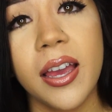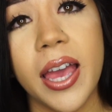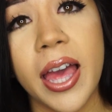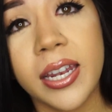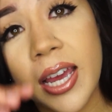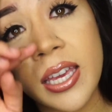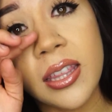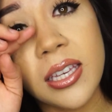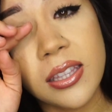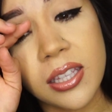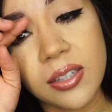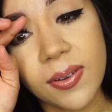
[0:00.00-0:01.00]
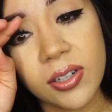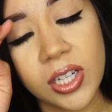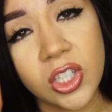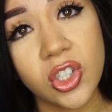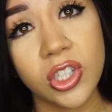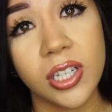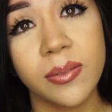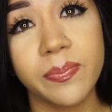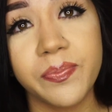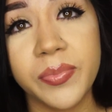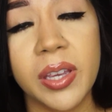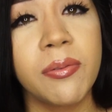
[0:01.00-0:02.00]
and I think this
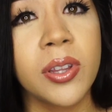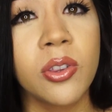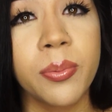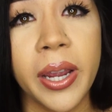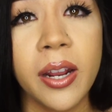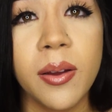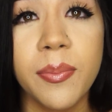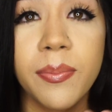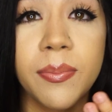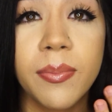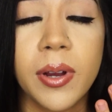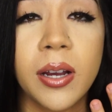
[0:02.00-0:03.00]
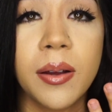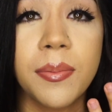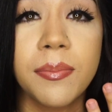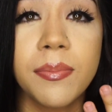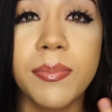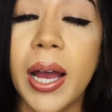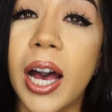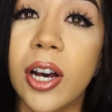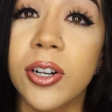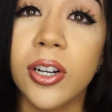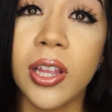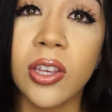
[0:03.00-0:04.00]
foundation, with the right
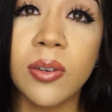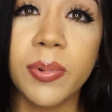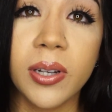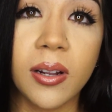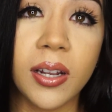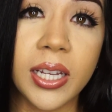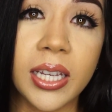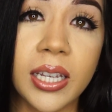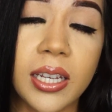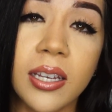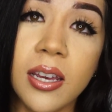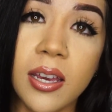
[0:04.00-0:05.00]
powder that you put on it,